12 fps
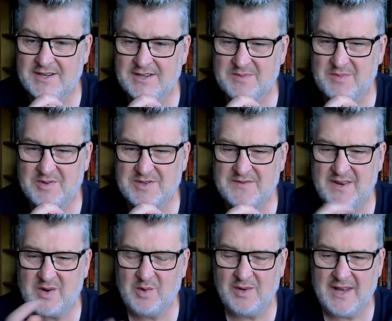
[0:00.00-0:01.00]
And I suppose if I
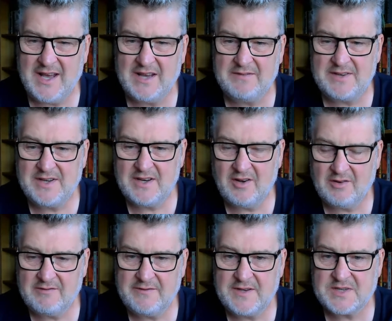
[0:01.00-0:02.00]
go live and you're
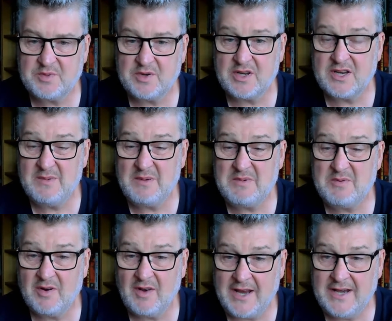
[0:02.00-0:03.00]
on Facebook, and you may be
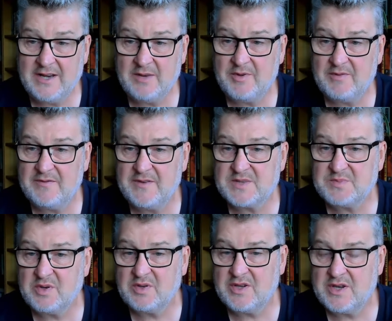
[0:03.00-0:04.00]
more likely to be on
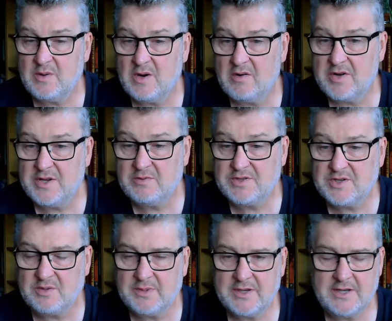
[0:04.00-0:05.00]
Facebook than you are on
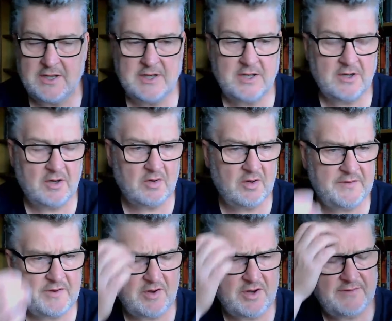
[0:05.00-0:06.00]
YouTube. Although if
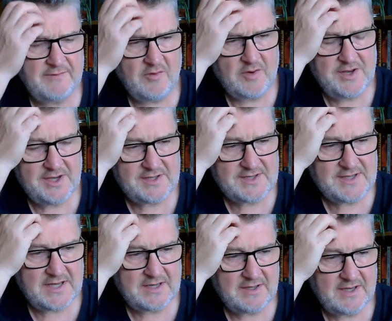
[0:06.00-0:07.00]
you're on your phone, you can
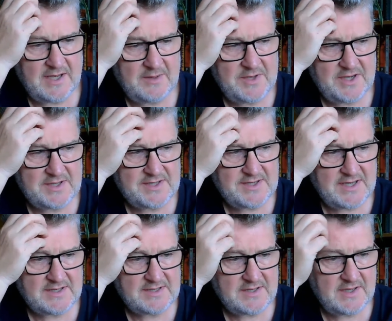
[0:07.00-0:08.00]
set
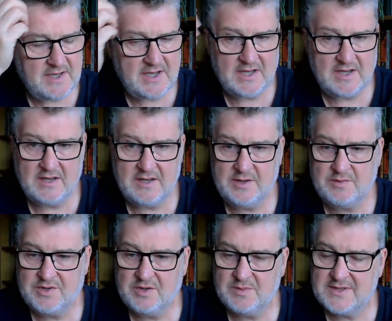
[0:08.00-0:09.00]

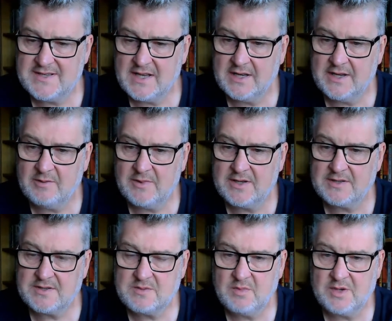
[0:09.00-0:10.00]
YouTube to tell you when
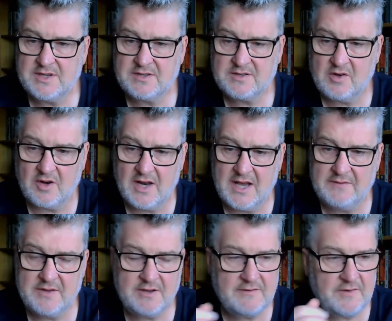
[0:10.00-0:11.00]
somebody's gone live
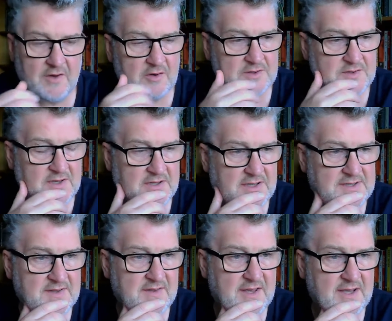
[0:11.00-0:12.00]
that you follow. So that's
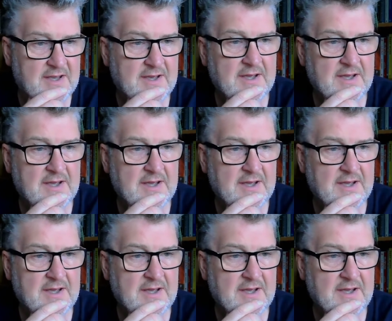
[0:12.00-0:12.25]
the thing.